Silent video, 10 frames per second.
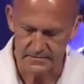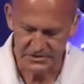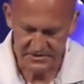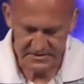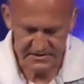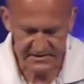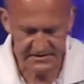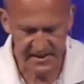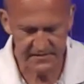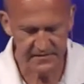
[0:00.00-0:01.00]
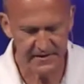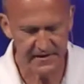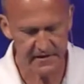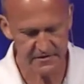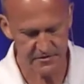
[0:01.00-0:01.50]
Jesus gets down to the
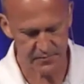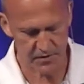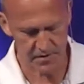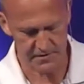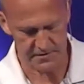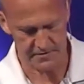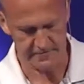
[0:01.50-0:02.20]
character part here.